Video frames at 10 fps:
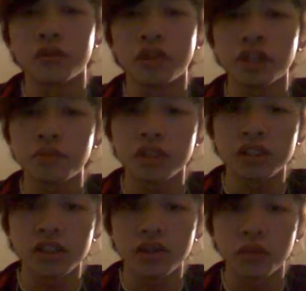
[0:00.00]
Well, that's
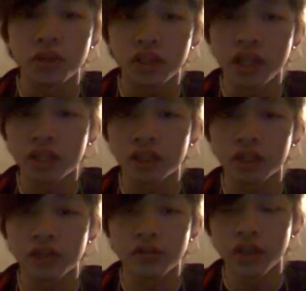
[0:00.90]
basically when they
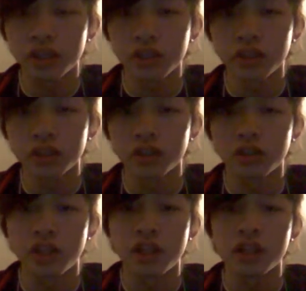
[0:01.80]
clear. If they clear,
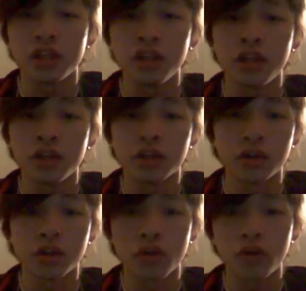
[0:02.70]
then you're
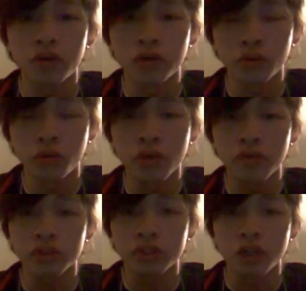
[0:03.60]
gonna go.
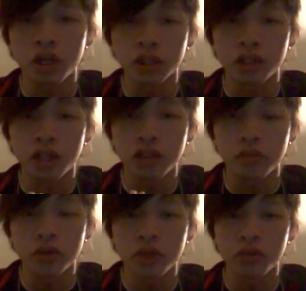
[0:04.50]
Whoever's not getting the
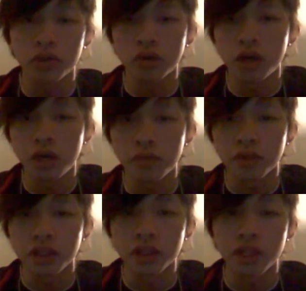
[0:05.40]
birdie will go up,
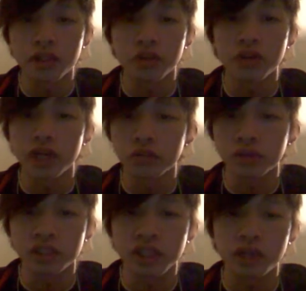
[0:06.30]
and then you guys will
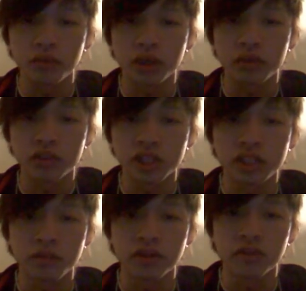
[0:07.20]
decide what goes
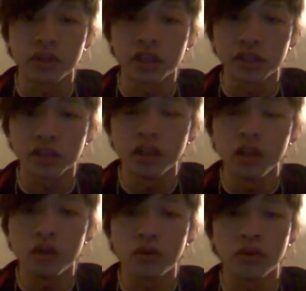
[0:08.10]
next, if you clear
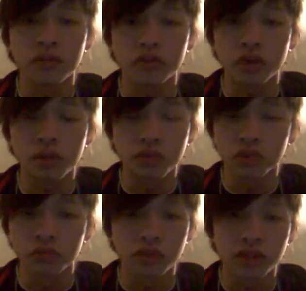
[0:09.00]
or if you drop or
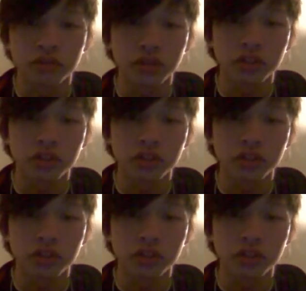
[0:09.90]
whatever.